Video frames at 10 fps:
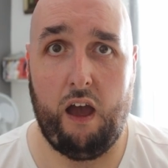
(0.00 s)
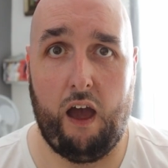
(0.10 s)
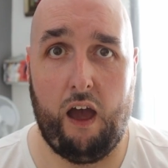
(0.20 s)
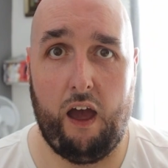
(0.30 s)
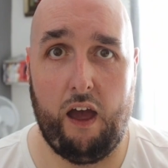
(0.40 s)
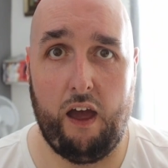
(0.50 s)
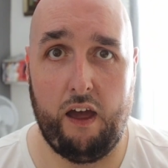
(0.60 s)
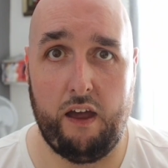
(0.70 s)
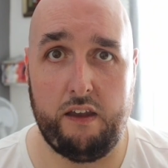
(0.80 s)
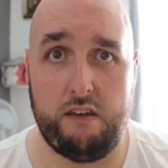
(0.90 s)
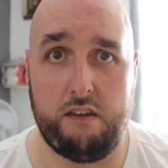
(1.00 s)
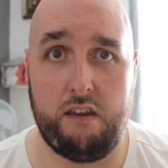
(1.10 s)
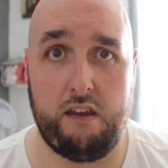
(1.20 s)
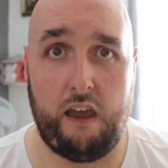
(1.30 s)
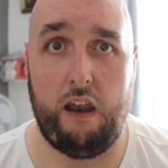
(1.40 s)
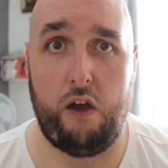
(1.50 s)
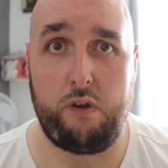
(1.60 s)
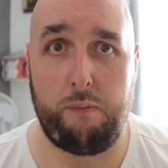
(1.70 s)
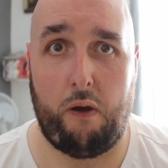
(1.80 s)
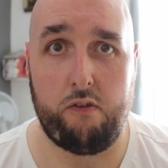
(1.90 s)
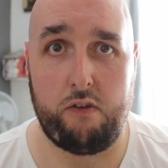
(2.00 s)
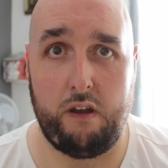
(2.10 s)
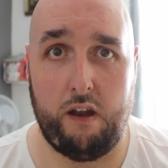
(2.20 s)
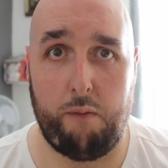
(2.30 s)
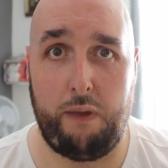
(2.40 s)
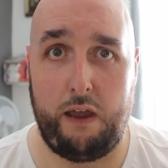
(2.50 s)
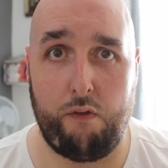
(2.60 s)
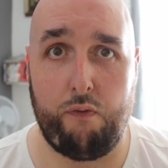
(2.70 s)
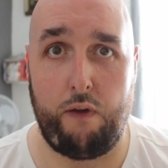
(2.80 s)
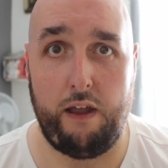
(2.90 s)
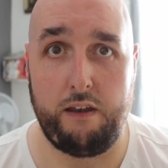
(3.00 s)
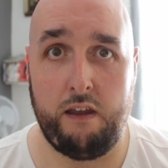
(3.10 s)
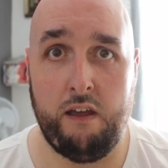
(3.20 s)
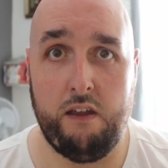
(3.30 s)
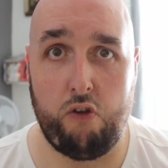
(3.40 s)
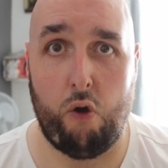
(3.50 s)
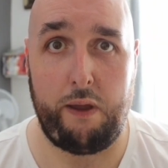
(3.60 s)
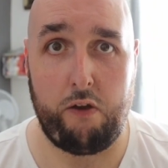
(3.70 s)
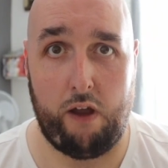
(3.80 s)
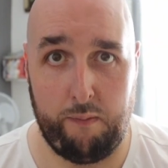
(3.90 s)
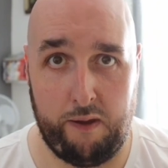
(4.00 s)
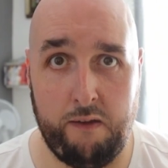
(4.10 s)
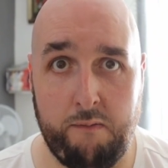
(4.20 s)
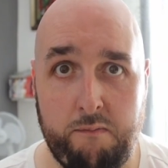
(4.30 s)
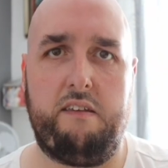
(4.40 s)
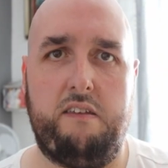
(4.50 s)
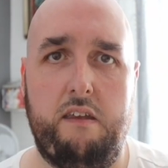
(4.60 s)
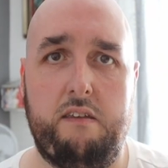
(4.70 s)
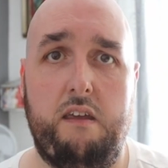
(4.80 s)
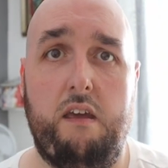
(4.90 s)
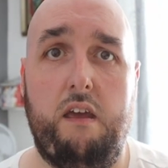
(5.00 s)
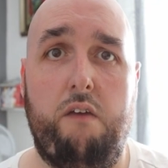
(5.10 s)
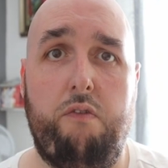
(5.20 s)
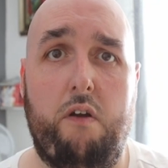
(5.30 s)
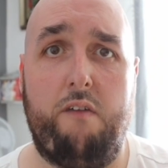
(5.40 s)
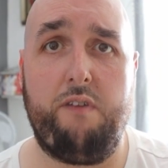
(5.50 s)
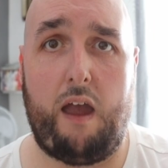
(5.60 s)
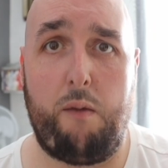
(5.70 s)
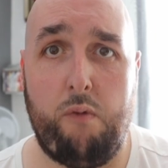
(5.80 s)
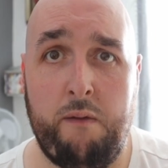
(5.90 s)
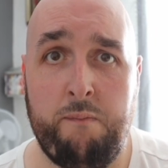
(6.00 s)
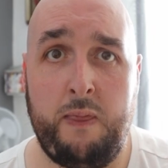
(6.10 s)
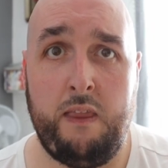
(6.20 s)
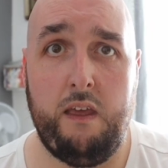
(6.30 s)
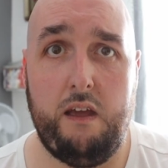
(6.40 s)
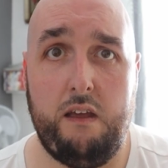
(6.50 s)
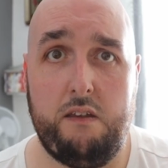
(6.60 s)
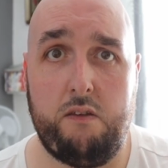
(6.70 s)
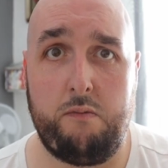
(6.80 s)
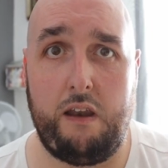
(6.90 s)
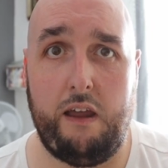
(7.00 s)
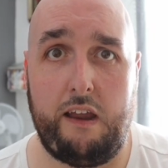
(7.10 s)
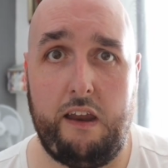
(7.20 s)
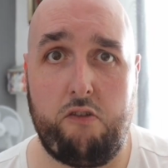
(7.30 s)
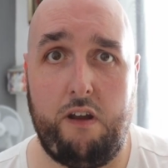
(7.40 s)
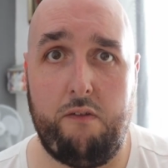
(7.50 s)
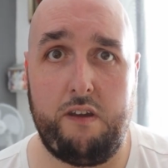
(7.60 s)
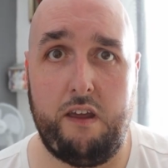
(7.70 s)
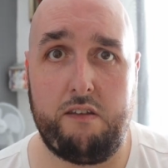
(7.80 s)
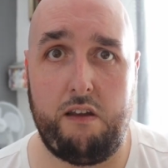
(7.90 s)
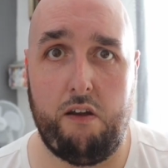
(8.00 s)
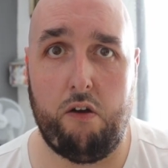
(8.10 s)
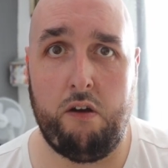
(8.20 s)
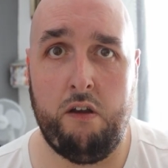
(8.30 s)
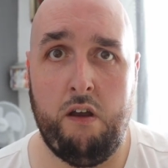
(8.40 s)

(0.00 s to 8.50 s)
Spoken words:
and get along with the bouncers and all that. Be their friend, don't be their enemy. Next is, if you already have a camera, something like an entry-level DSLR,